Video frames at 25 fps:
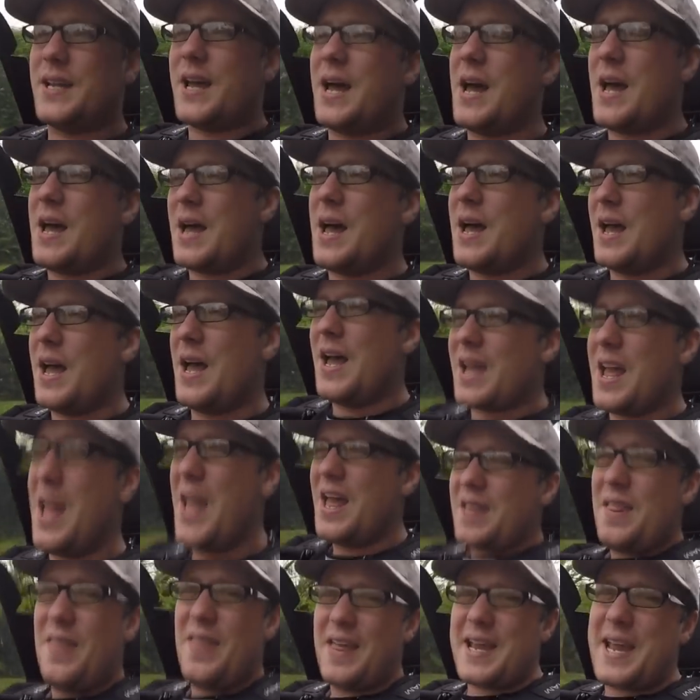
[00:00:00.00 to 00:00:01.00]
uh,
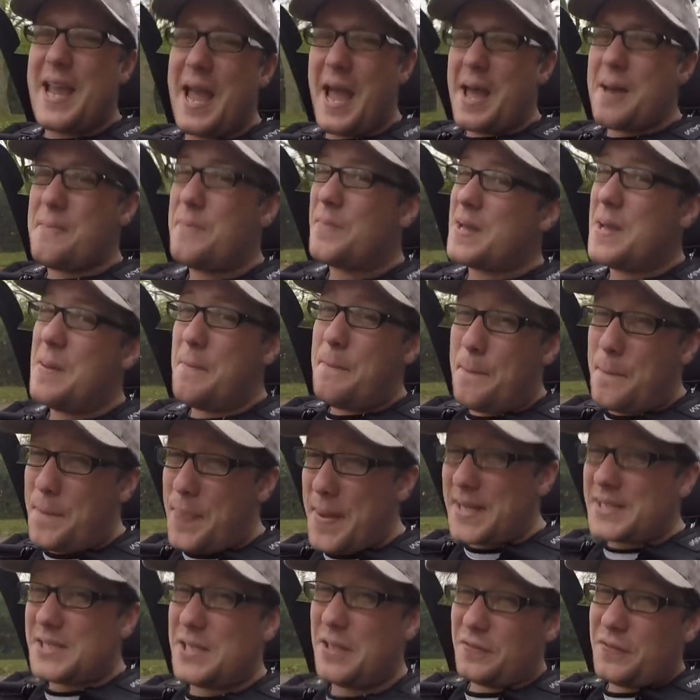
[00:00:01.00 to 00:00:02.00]
they can be a
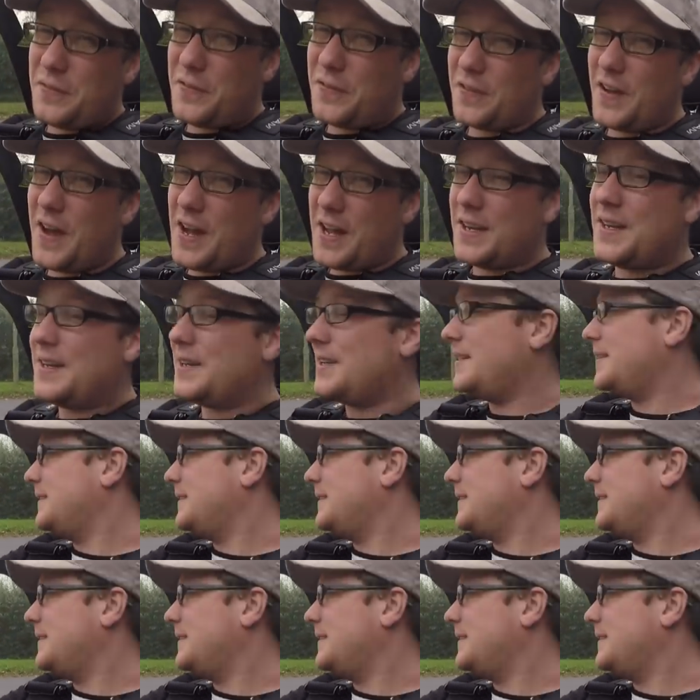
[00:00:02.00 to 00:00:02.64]
bit of fun